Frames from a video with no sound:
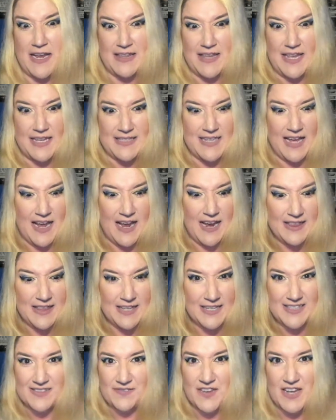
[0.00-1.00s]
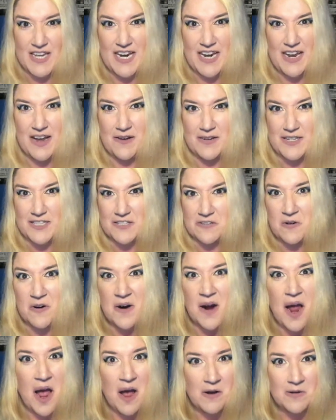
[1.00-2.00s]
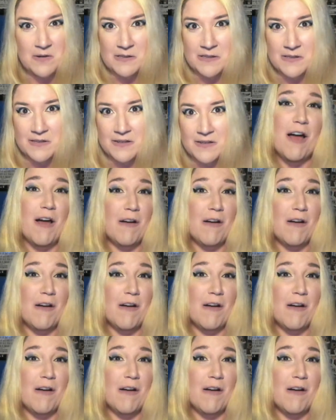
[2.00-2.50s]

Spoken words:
Let's hide this video, it's gross!